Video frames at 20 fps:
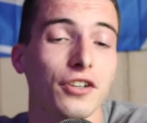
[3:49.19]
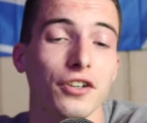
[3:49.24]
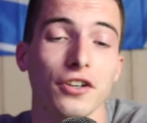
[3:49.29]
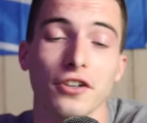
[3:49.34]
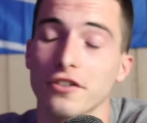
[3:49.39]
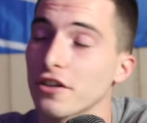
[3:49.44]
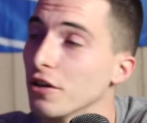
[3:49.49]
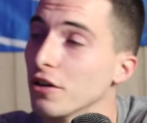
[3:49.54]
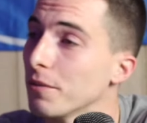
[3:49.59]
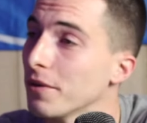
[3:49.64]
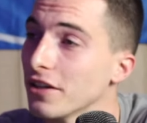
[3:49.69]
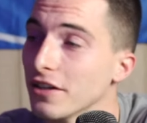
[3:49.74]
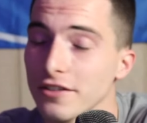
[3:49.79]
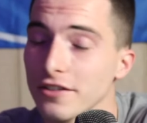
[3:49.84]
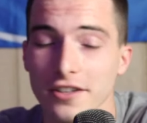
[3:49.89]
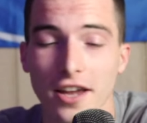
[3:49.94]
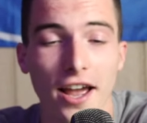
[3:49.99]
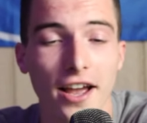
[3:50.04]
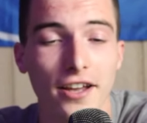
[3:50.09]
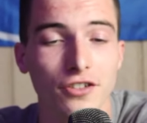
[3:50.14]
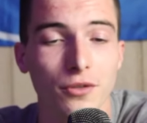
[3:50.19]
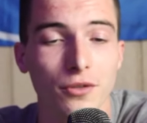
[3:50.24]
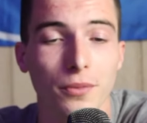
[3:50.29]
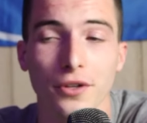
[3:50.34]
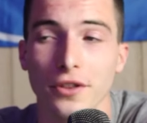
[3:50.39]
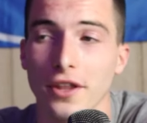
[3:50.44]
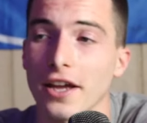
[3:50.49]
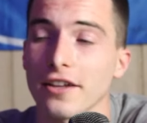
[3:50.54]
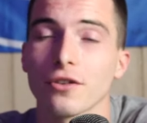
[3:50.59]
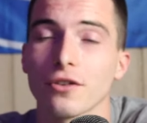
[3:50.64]
And It's going to be a disaster, but
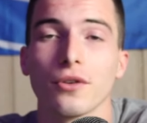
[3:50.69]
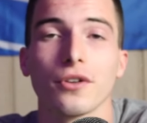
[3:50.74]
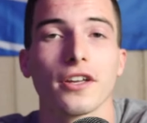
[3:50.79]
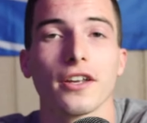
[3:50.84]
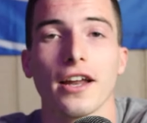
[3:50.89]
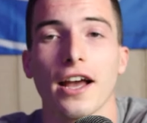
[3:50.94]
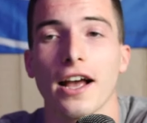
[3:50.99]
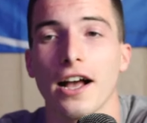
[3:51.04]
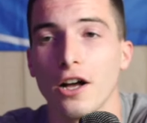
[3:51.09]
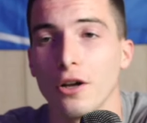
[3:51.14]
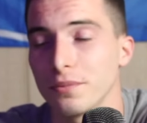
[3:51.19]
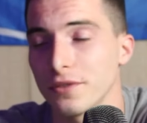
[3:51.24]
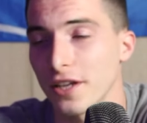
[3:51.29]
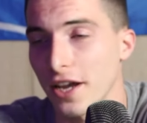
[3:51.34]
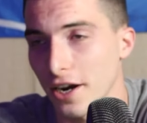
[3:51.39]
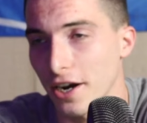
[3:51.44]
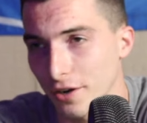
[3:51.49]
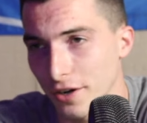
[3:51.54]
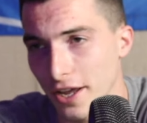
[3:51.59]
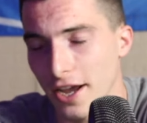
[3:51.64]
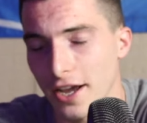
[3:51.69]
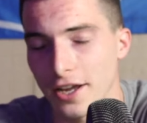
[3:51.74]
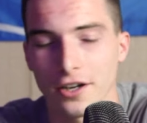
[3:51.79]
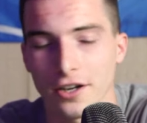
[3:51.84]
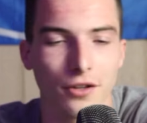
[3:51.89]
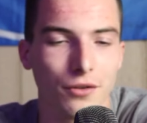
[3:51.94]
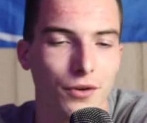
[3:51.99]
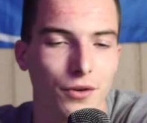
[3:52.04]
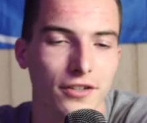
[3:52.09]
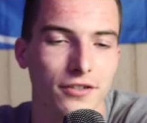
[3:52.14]
that's only going to help Terrion and
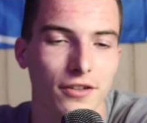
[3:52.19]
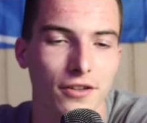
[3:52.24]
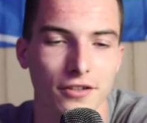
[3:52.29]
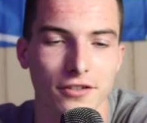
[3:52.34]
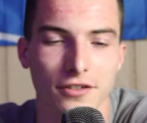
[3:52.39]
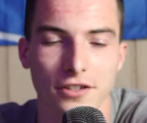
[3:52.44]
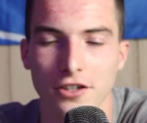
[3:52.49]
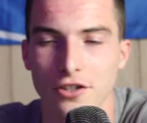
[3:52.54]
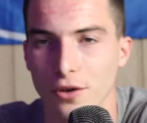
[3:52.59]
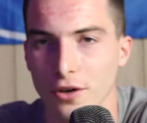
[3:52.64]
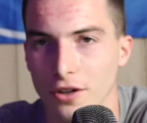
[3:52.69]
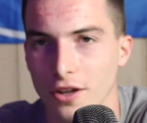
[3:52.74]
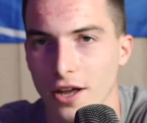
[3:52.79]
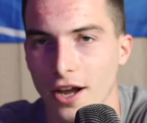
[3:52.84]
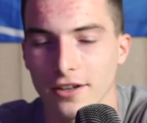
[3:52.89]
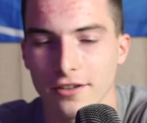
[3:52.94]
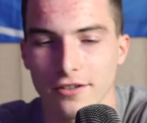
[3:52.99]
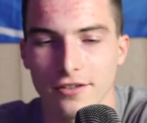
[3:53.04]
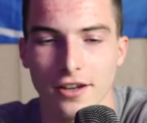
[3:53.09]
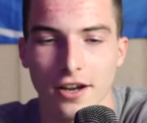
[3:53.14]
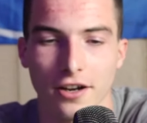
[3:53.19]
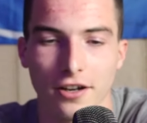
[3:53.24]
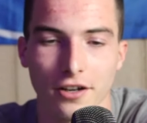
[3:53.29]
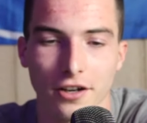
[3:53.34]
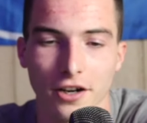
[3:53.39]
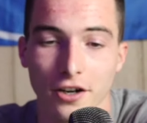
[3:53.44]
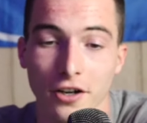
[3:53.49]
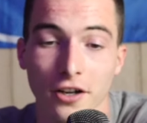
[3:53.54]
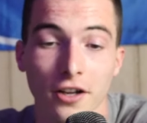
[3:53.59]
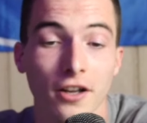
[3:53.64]
the rest of this Detroit Lions
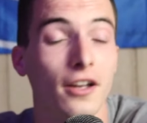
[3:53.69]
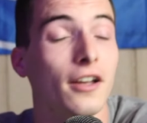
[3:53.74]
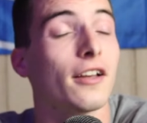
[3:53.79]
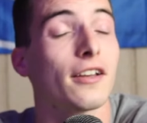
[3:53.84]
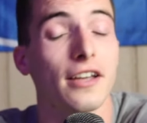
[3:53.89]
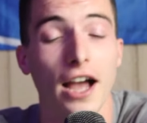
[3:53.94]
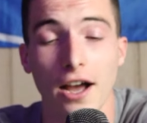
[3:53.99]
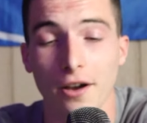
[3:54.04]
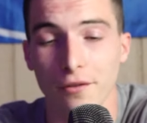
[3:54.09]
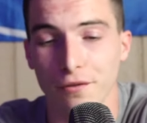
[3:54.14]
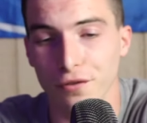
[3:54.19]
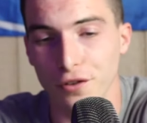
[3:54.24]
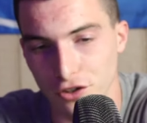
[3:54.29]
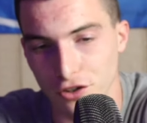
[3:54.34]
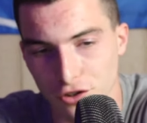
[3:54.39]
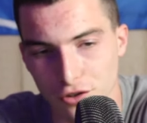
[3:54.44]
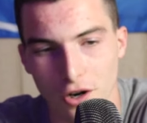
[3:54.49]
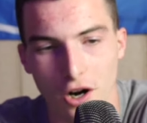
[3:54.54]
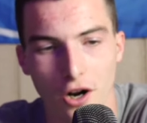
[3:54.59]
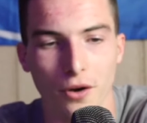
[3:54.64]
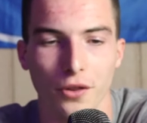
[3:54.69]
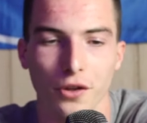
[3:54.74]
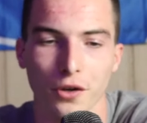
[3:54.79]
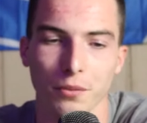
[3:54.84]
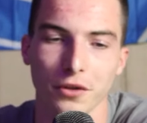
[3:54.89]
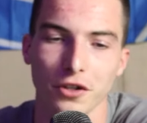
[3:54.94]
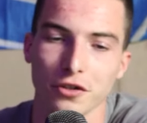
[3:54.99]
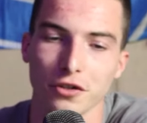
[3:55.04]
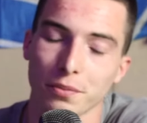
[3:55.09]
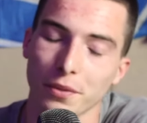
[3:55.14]
secondary confidence grow, and they're going
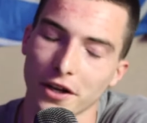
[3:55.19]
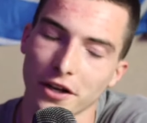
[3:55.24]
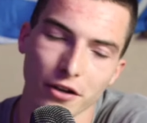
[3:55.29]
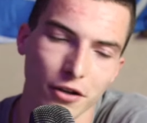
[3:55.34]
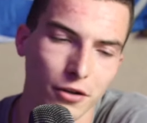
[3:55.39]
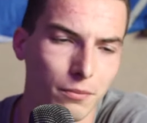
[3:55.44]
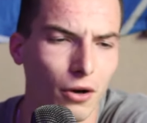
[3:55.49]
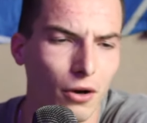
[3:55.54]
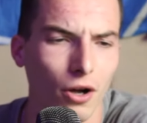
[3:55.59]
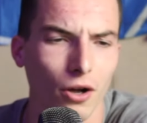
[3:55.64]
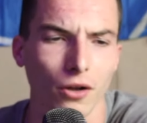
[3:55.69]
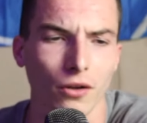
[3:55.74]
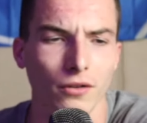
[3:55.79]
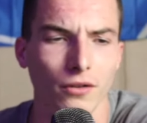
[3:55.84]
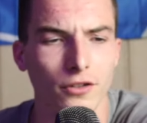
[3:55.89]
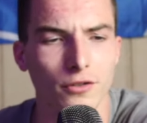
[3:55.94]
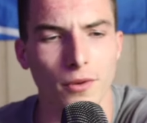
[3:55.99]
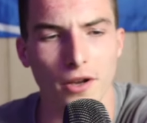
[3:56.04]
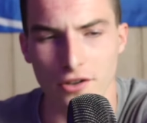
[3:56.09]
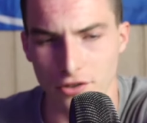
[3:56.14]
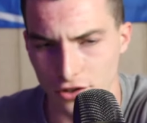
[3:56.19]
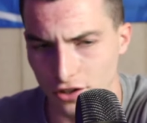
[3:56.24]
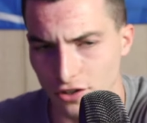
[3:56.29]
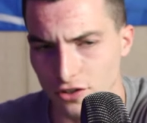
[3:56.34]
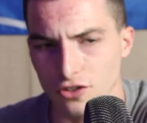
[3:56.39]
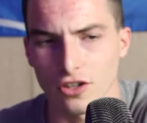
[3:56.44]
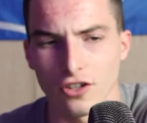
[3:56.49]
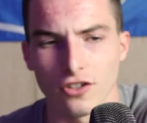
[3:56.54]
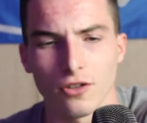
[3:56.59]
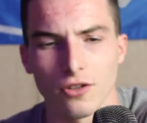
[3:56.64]
to be just playing good ball, especially
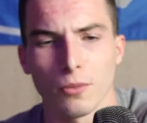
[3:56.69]
against JJ